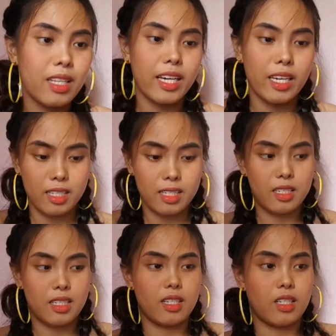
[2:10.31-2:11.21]
Like,
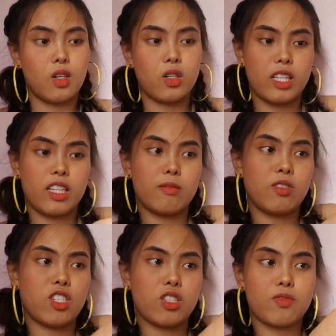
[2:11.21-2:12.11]
okay, let
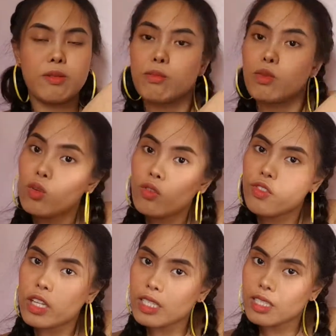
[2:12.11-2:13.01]
me just
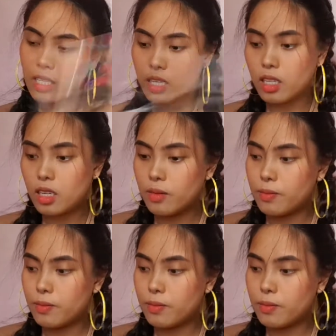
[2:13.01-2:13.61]
remove this lid.